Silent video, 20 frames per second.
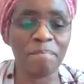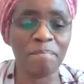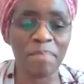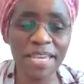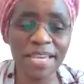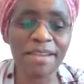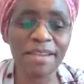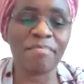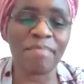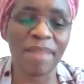
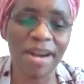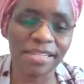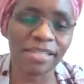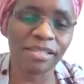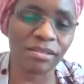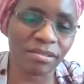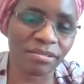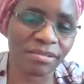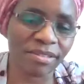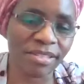big
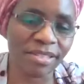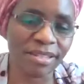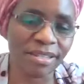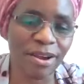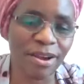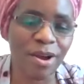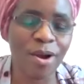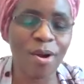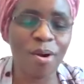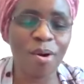muscles
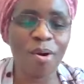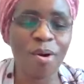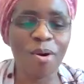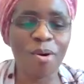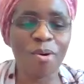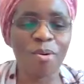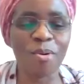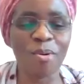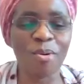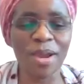
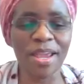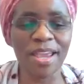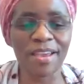or who